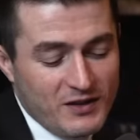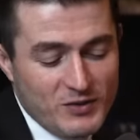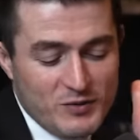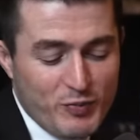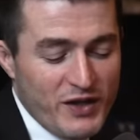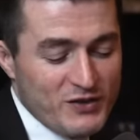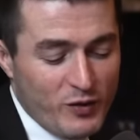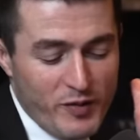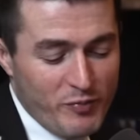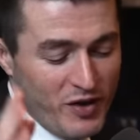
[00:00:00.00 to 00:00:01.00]
you look at
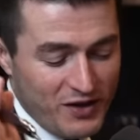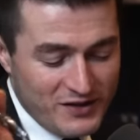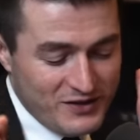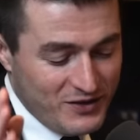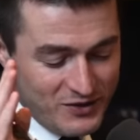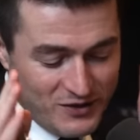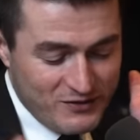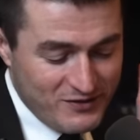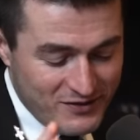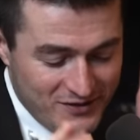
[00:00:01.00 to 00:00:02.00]
brainstorming products here, if you
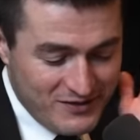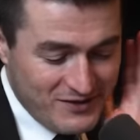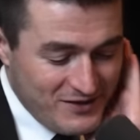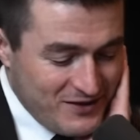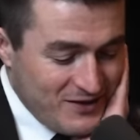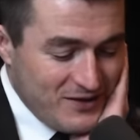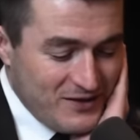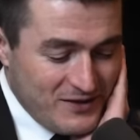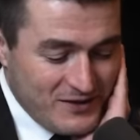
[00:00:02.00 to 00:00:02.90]
look at the spectrum